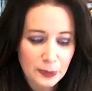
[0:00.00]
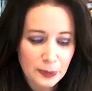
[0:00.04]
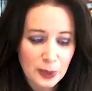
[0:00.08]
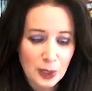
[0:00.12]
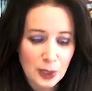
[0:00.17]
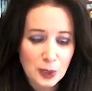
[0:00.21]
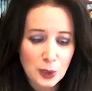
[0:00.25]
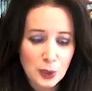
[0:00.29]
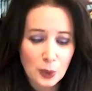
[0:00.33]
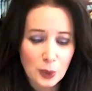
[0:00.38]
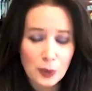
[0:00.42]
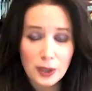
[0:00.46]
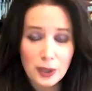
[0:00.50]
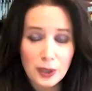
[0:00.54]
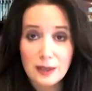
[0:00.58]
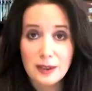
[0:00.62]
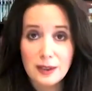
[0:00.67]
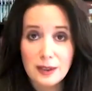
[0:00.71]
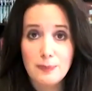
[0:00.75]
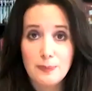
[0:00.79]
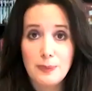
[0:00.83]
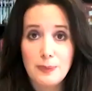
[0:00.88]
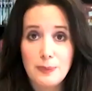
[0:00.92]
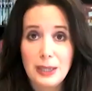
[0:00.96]
So the
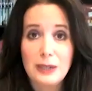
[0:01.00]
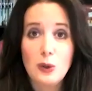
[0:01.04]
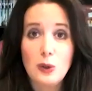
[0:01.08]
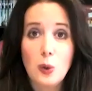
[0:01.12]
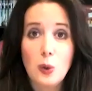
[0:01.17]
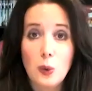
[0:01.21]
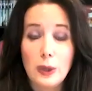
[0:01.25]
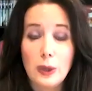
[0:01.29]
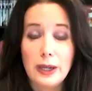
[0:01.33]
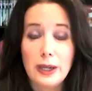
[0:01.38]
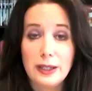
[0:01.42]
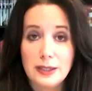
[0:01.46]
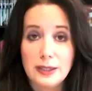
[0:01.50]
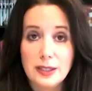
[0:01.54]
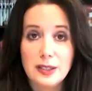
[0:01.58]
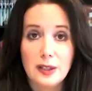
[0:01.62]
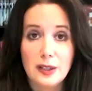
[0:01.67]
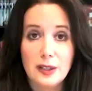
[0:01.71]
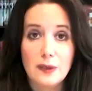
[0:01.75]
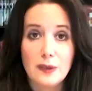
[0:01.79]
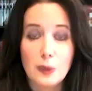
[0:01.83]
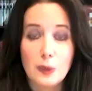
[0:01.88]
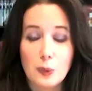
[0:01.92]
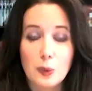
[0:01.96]
Bitcoins
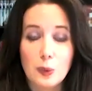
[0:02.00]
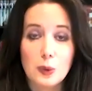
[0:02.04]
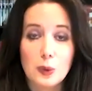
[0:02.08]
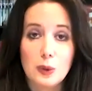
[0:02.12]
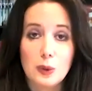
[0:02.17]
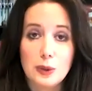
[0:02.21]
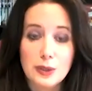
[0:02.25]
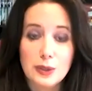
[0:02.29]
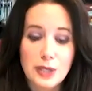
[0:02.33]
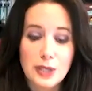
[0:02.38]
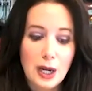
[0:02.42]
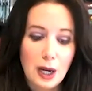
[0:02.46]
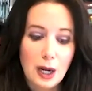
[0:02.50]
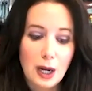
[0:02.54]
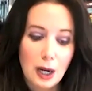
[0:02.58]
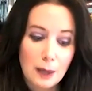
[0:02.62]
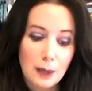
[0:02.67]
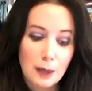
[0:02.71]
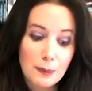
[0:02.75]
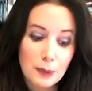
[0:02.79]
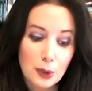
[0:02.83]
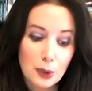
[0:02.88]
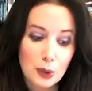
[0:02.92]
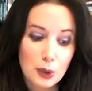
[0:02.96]
of the world
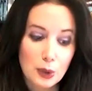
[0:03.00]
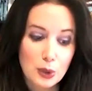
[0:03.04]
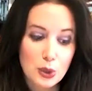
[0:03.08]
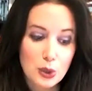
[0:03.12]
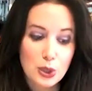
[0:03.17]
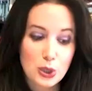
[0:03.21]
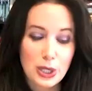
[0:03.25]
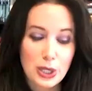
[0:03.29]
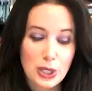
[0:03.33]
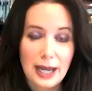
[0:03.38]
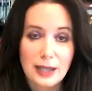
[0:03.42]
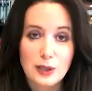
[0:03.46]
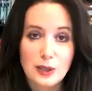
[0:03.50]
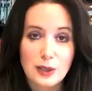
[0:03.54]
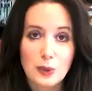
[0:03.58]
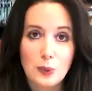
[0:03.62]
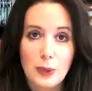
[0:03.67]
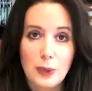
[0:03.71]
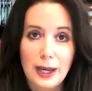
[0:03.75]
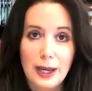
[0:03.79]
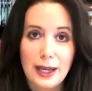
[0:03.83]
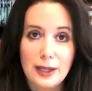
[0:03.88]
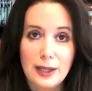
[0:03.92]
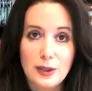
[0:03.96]
emerged as a
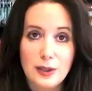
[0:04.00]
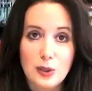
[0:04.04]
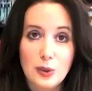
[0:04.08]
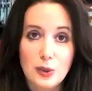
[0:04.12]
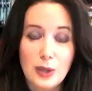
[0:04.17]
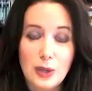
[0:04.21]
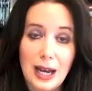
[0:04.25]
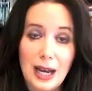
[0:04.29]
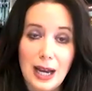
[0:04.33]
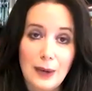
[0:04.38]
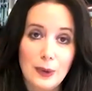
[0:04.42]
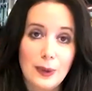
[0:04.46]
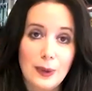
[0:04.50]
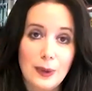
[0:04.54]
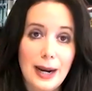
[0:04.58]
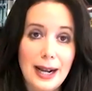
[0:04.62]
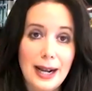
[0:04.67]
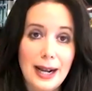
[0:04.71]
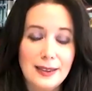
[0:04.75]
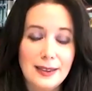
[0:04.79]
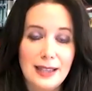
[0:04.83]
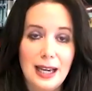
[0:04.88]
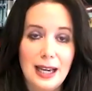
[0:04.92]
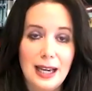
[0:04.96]
way to
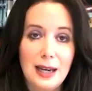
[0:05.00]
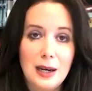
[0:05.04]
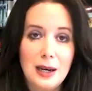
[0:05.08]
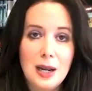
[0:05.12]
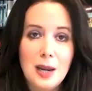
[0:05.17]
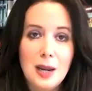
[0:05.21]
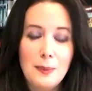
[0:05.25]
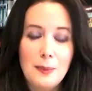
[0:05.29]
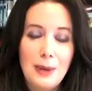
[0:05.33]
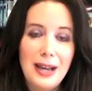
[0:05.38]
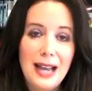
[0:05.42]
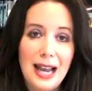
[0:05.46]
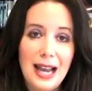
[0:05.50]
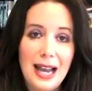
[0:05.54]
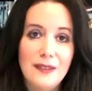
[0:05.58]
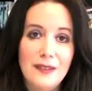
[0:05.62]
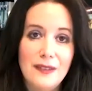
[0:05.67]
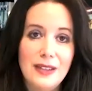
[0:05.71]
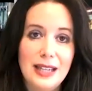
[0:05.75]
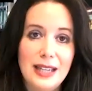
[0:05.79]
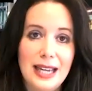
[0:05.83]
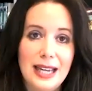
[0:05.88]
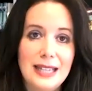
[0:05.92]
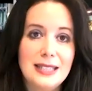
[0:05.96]
counteract that by
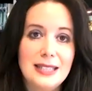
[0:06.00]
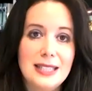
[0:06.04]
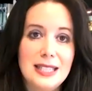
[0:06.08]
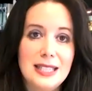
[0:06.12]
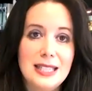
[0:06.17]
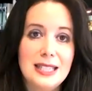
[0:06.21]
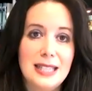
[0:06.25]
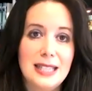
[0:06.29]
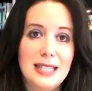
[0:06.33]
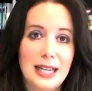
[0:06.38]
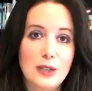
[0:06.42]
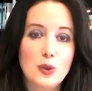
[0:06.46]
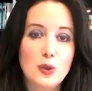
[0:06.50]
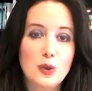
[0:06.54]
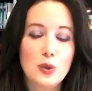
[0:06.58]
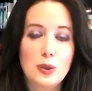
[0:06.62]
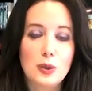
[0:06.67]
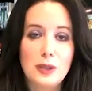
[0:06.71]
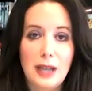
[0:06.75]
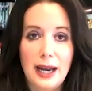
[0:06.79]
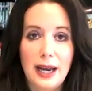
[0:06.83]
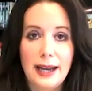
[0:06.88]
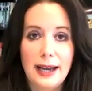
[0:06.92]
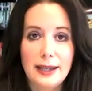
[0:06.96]
having a
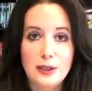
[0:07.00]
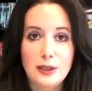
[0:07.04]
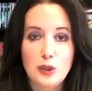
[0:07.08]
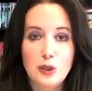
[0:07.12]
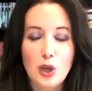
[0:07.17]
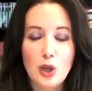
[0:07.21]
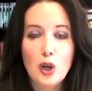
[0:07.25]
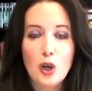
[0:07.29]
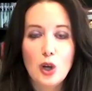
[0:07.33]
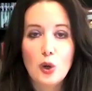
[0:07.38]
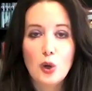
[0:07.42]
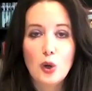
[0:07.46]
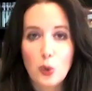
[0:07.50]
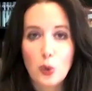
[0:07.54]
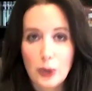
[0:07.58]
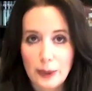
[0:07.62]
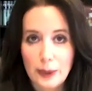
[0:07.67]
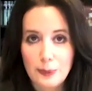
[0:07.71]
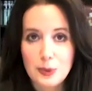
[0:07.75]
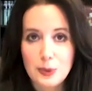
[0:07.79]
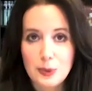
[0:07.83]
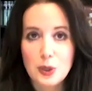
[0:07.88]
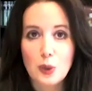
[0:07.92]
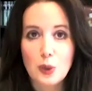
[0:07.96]
decentralized
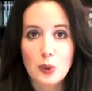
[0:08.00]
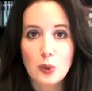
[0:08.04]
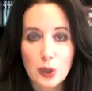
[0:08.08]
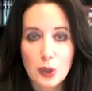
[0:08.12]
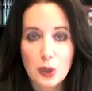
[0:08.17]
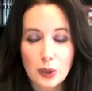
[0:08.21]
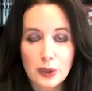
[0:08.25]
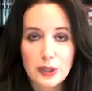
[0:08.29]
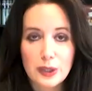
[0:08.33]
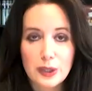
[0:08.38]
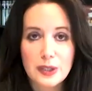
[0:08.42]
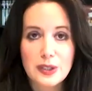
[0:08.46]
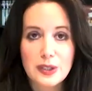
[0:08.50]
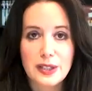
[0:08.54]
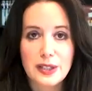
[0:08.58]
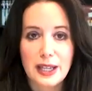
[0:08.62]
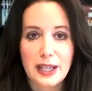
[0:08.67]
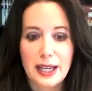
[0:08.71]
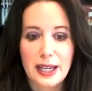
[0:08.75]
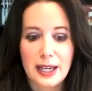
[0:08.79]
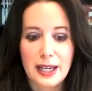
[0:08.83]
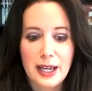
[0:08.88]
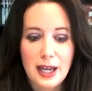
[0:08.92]
cryptocurrency